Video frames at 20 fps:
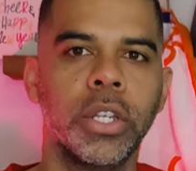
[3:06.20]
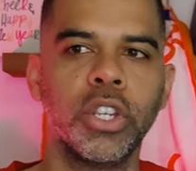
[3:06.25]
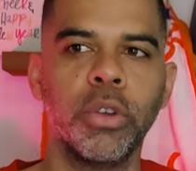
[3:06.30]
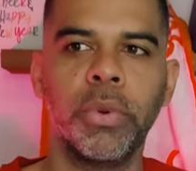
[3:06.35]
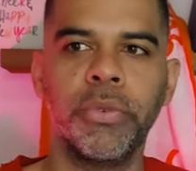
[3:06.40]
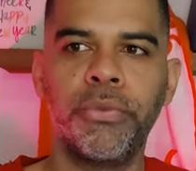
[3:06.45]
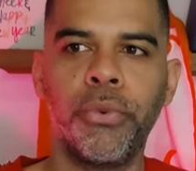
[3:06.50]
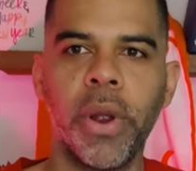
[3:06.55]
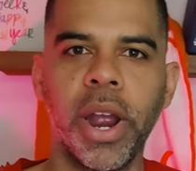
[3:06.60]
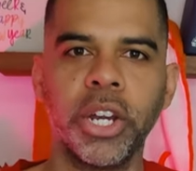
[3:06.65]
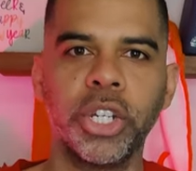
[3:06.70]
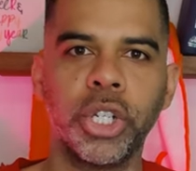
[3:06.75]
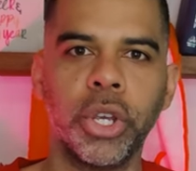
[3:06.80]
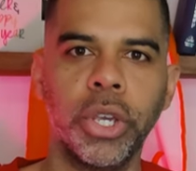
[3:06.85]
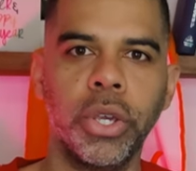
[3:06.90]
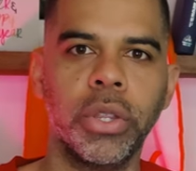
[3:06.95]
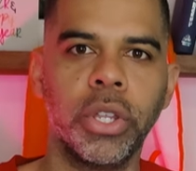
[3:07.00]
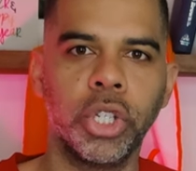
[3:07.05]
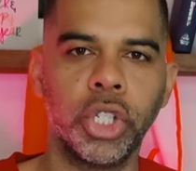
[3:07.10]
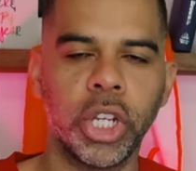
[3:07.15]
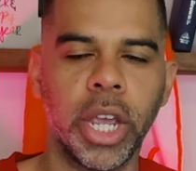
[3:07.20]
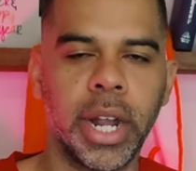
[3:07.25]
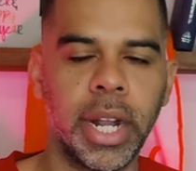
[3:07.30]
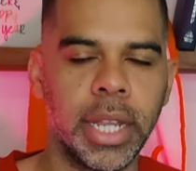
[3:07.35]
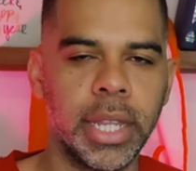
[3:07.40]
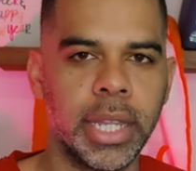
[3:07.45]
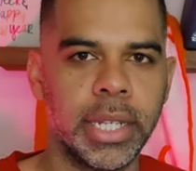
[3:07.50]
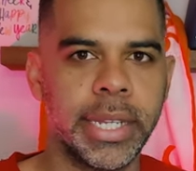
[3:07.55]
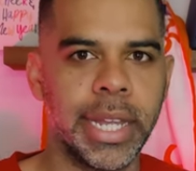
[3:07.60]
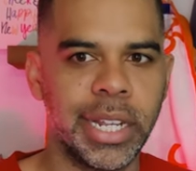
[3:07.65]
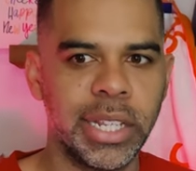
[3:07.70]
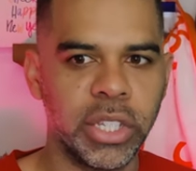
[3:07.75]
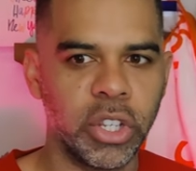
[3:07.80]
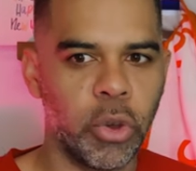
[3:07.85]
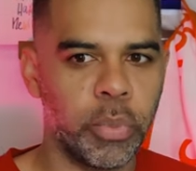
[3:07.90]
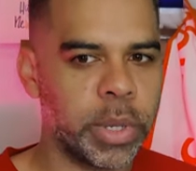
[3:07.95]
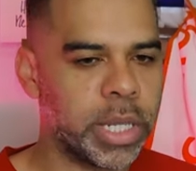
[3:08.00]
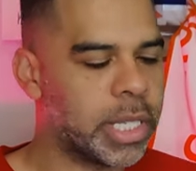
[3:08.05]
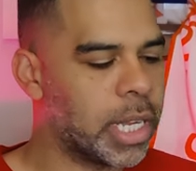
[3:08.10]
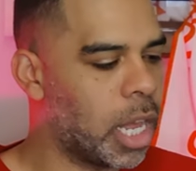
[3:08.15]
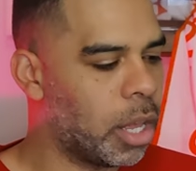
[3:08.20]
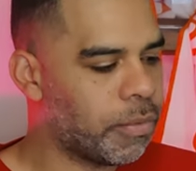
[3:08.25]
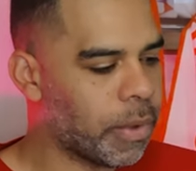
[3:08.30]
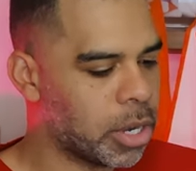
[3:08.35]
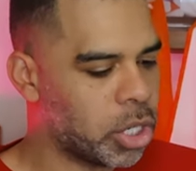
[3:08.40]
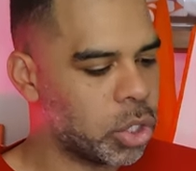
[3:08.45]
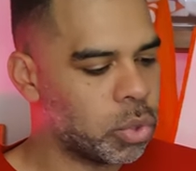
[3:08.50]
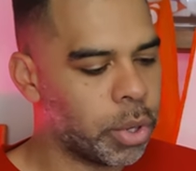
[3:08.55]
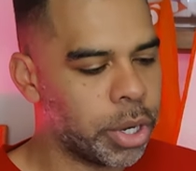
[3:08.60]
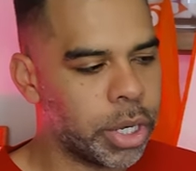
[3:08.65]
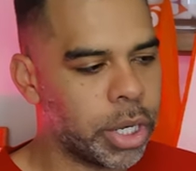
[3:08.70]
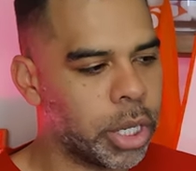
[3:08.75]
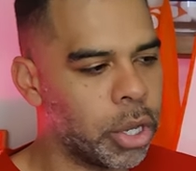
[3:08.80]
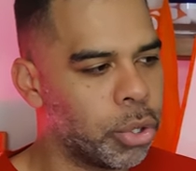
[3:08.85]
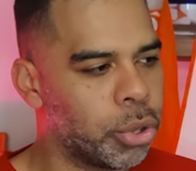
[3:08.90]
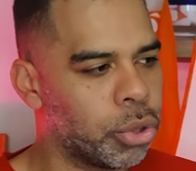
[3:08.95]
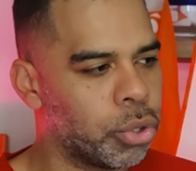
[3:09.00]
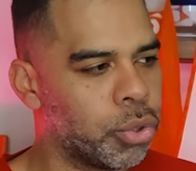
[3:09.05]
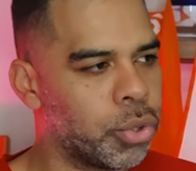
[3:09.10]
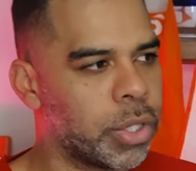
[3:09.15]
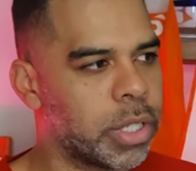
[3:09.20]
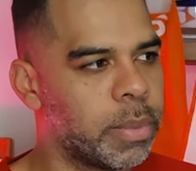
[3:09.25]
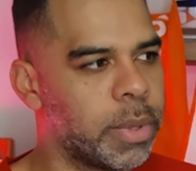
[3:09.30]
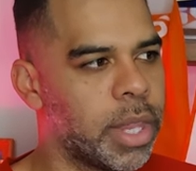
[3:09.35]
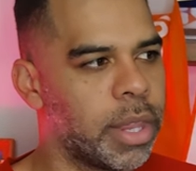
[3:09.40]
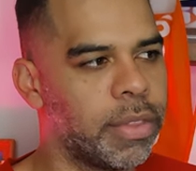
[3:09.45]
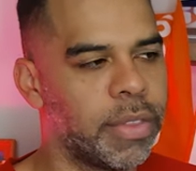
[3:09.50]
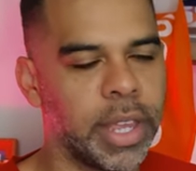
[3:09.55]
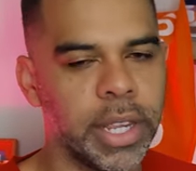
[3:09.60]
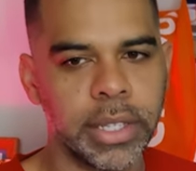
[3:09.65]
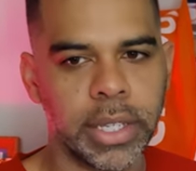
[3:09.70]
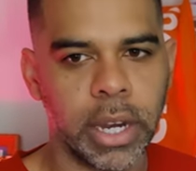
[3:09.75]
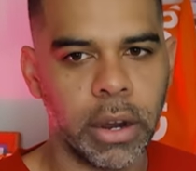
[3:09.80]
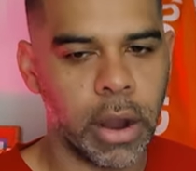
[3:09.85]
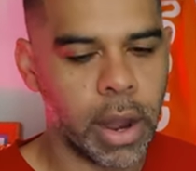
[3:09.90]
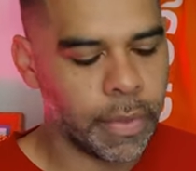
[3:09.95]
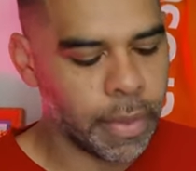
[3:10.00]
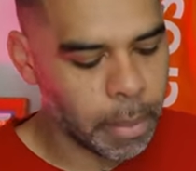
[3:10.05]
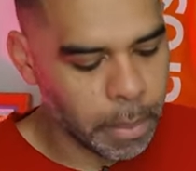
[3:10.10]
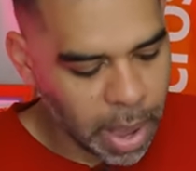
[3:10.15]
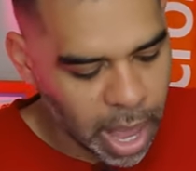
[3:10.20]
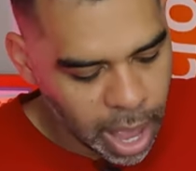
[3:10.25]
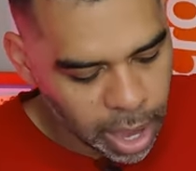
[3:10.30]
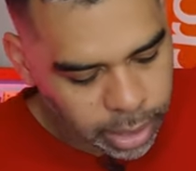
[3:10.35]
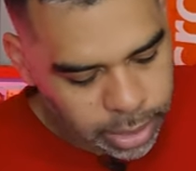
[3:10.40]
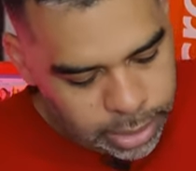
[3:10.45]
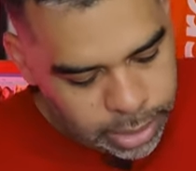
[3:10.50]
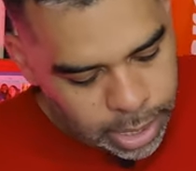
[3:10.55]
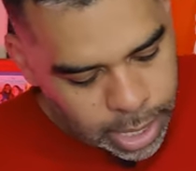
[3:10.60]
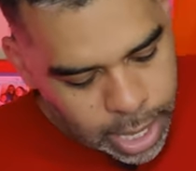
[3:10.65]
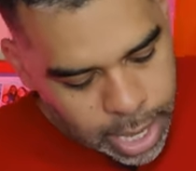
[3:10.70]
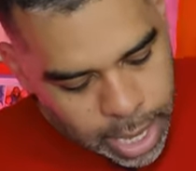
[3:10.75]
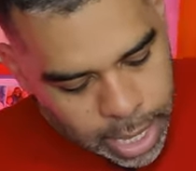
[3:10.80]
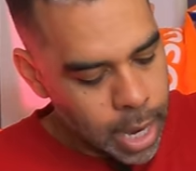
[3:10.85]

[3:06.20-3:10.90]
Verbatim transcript: So before I show you the shuttle and the telescope itself, I just wanted to go through some of the things here on the box.